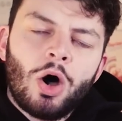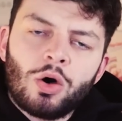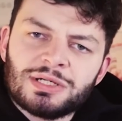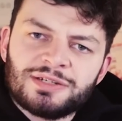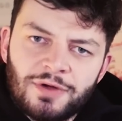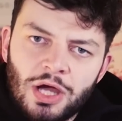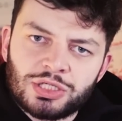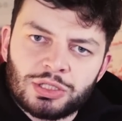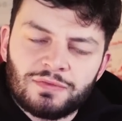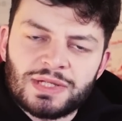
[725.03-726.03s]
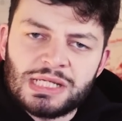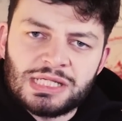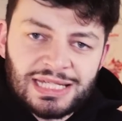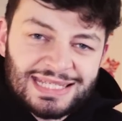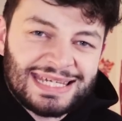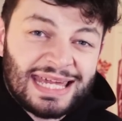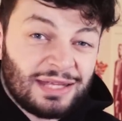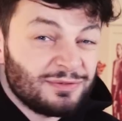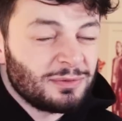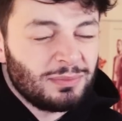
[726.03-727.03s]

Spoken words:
orange version of the City kit from